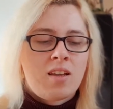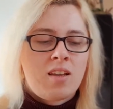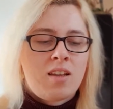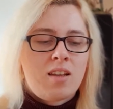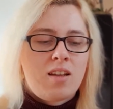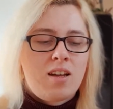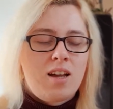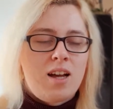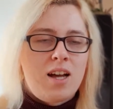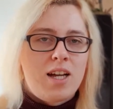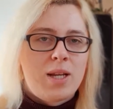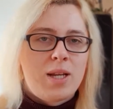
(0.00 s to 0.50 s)

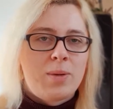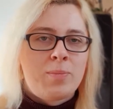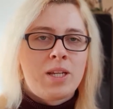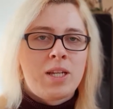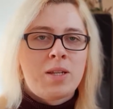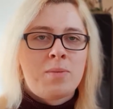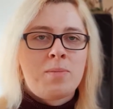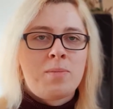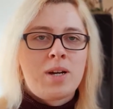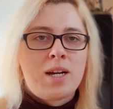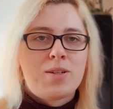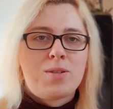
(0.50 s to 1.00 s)
I'm in
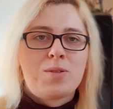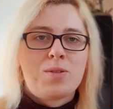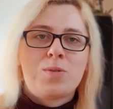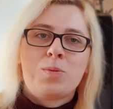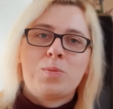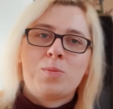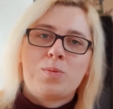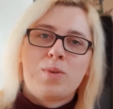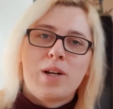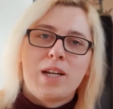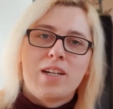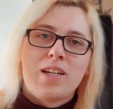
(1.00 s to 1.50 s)
my Tomb
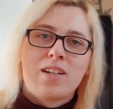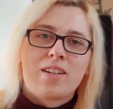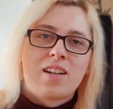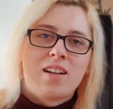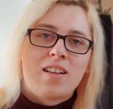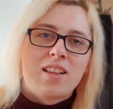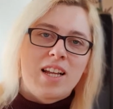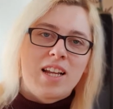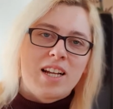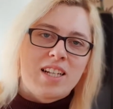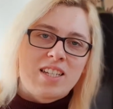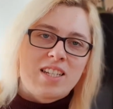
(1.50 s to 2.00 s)
Raider
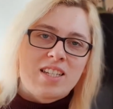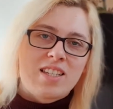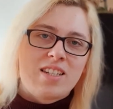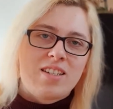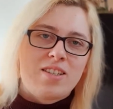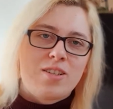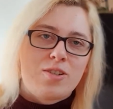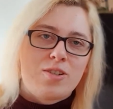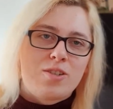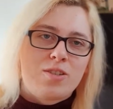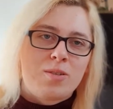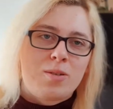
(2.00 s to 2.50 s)
Collector's
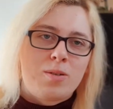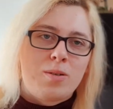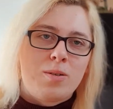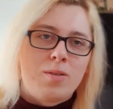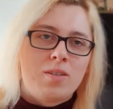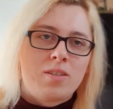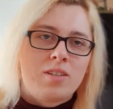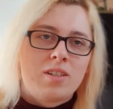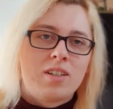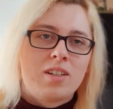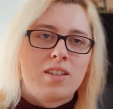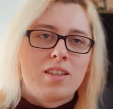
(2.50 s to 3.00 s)
Edition
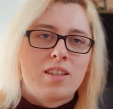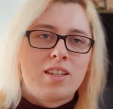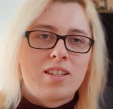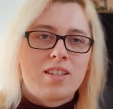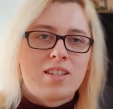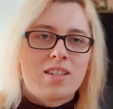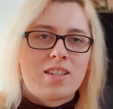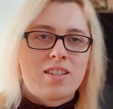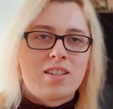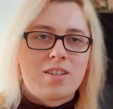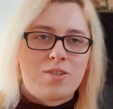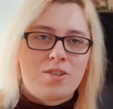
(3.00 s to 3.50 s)
corner. This is
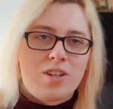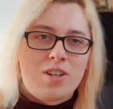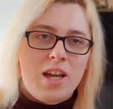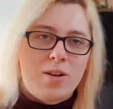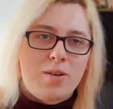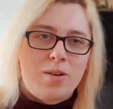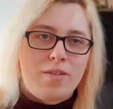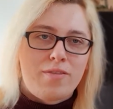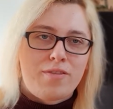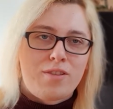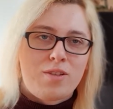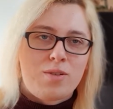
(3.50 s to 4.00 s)
the Shadow
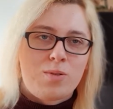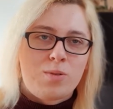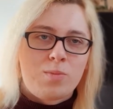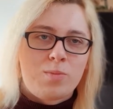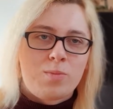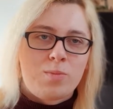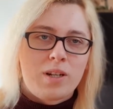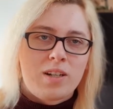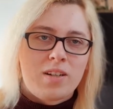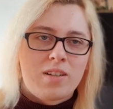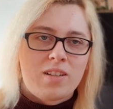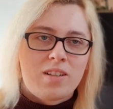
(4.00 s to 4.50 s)
of the Tomb
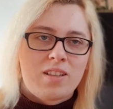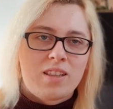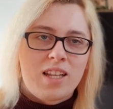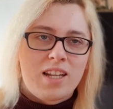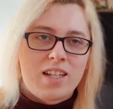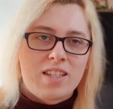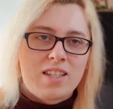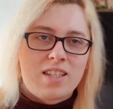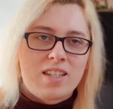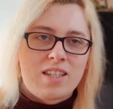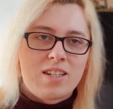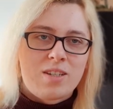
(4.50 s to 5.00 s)
Raider
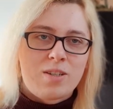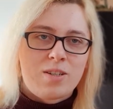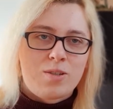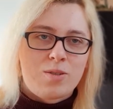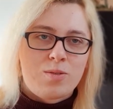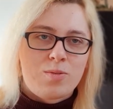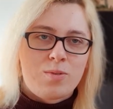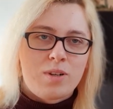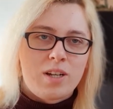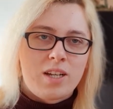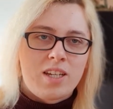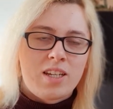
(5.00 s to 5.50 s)
Collector's Edition
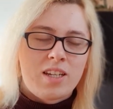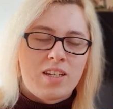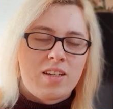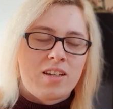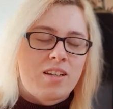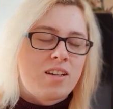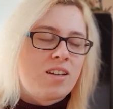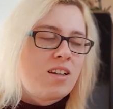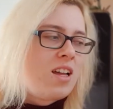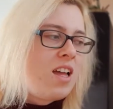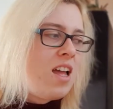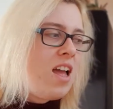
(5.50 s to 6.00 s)
right
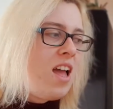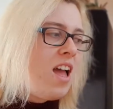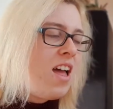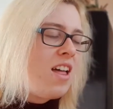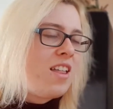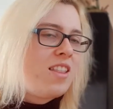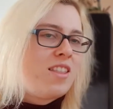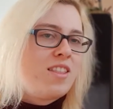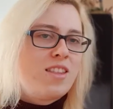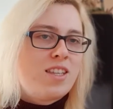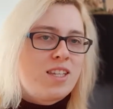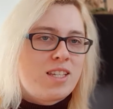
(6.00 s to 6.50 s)
here.
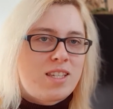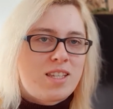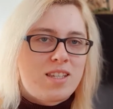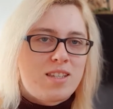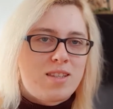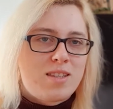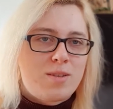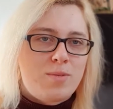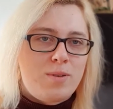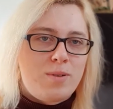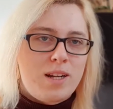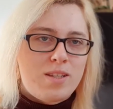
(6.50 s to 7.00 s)
This is the
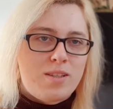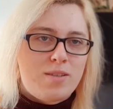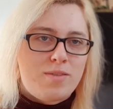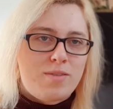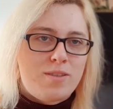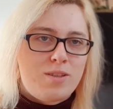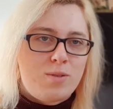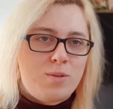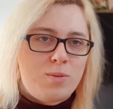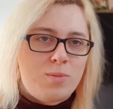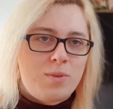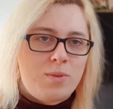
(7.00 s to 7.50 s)
Rise of the
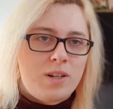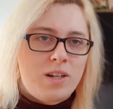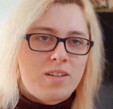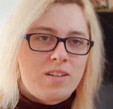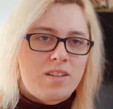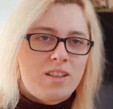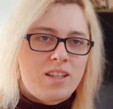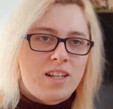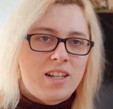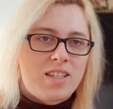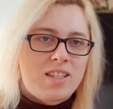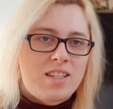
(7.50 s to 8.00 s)
Tomb Raider
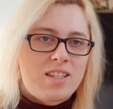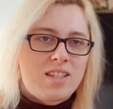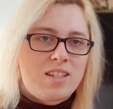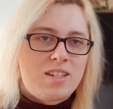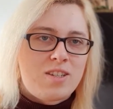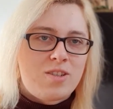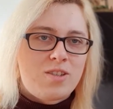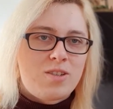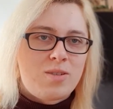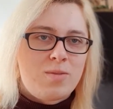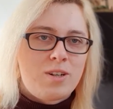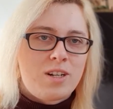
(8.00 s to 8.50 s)
Collector's
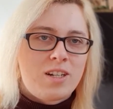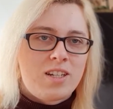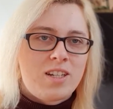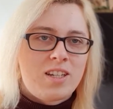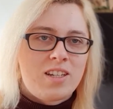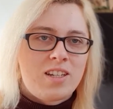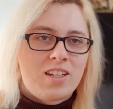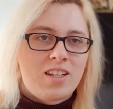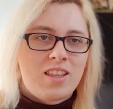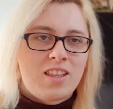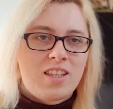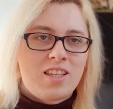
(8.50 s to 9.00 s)
Edition right here,
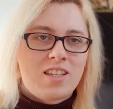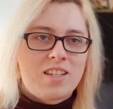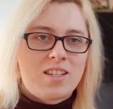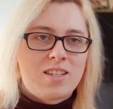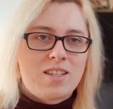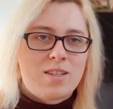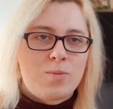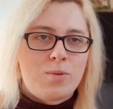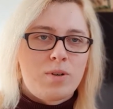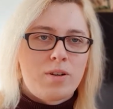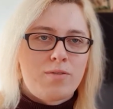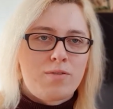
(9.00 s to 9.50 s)
and this is the
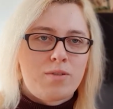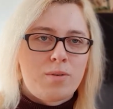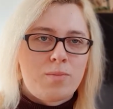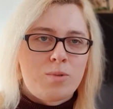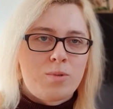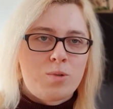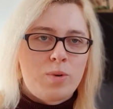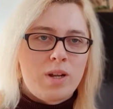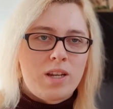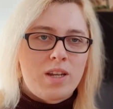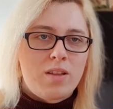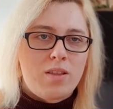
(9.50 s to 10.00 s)
one from
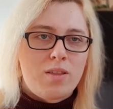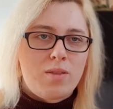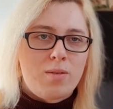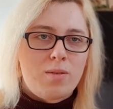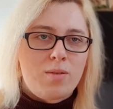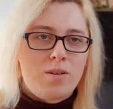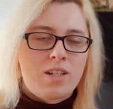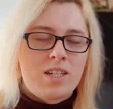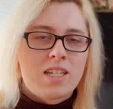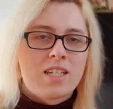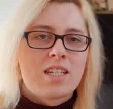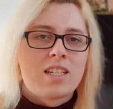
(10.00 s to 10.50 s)

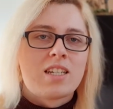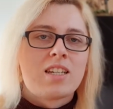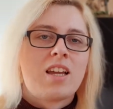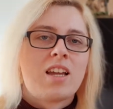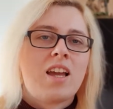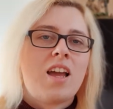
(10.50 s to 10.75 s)
2013.